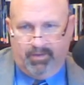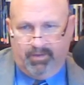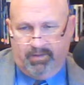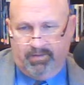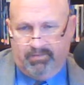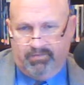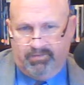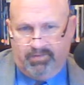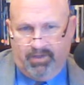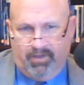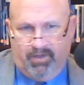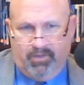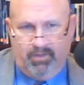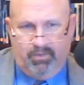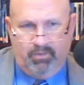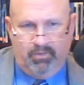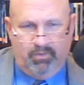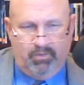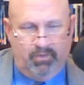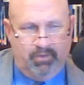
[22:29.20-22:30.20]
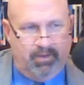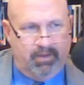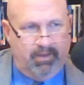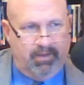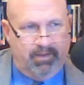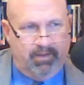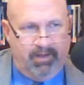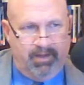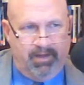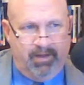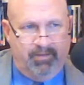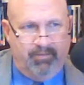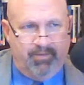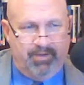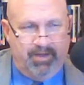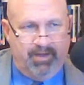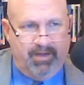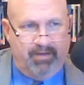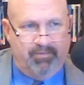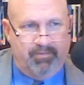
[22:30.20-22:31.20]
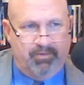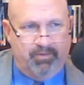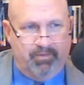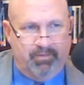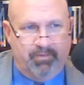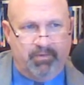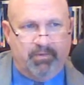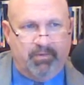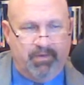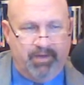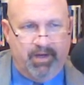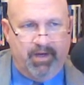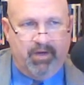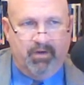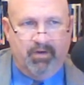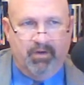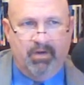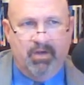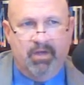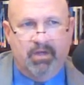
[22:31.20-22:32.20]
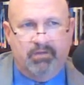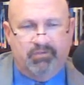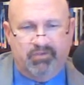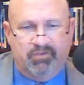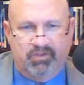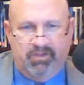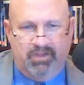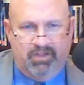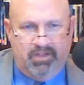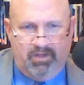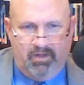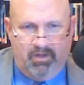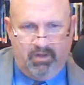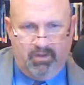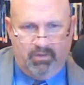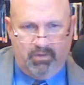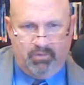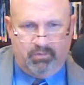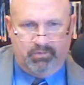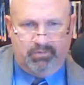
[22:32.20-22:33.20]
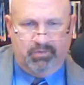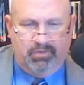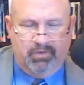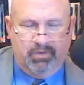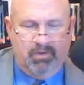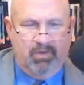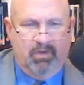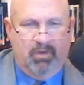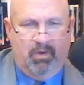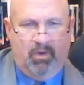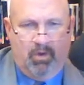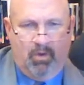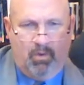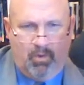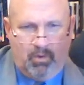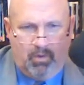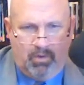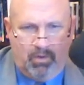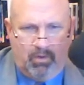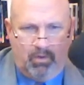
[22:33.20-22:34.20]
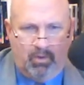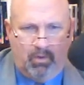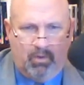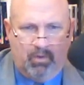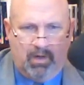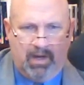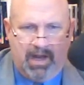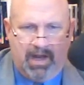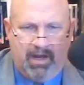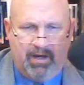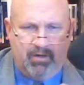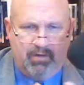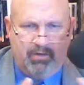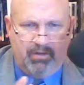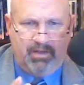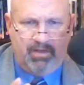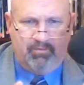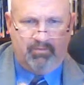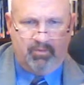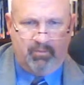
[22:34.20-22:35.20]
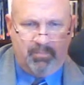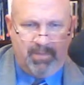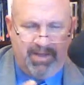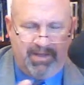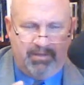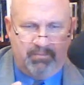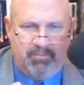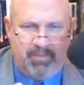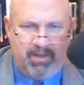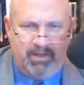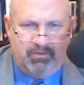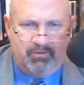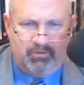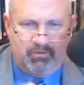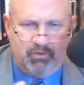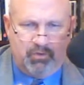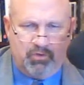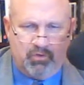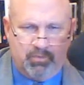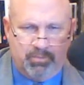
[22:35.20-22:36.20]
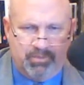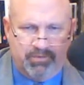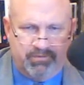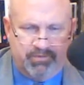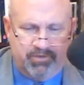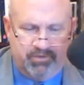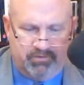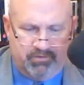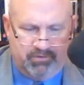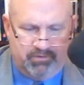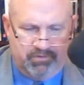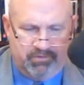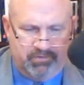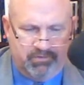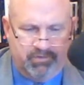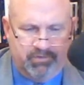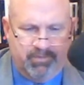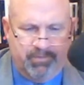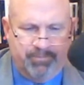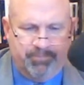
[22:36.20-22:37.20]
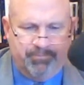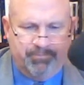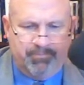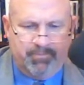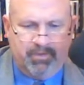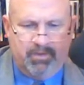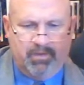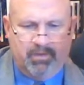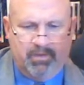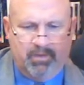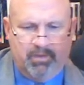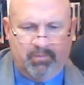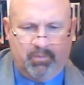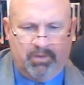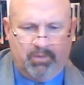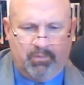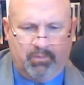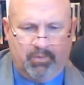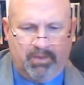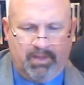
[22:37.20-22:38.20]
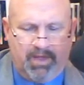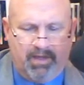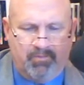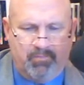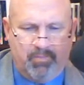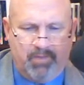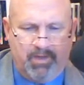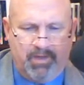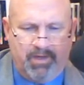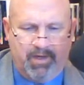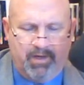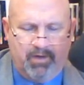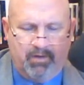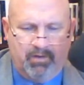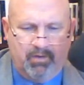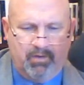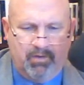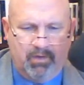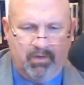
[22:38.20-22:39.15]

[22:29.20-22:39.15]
So at every level, they're there. CEOs or higher level managerial positions. We have men there.